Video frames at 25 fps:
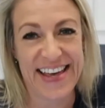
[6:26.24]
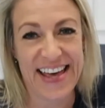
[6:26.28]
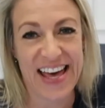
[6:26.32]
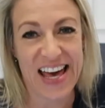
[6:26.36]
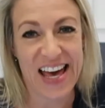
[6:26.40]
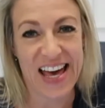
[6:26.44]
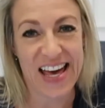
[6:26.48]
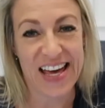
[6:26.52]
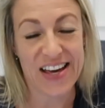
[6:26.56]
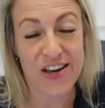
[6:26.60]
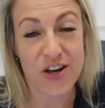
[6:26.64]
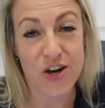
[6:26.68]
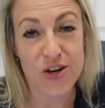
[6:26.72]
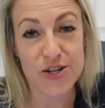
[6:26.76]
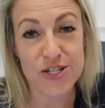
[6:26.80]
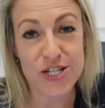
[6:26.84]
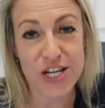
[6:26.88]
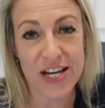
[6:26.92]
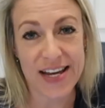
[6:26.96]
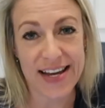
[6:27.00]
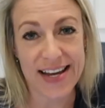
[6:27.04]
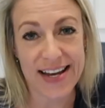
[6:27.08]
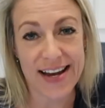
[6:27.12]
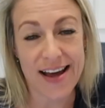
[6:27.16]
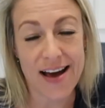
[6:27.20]
Go
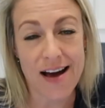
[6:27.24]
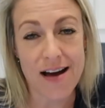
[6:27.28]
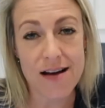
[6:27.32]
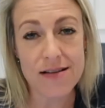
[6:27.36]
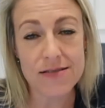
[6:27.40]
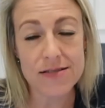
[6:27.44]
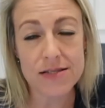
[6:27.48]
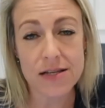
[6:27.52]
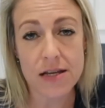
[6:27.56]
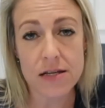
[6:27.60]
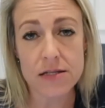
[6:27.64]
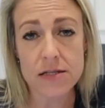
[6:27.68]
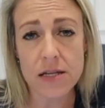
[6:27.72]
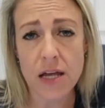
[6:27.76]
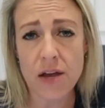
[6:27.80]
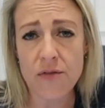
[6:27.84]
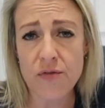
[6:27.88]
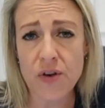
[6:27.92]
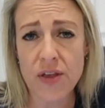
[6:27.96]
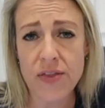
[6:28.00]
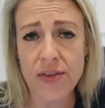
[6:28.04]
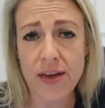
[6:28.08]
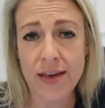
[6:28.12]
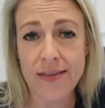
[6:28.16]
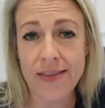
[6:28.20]
check it out. It's
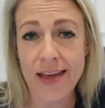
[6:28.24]
everything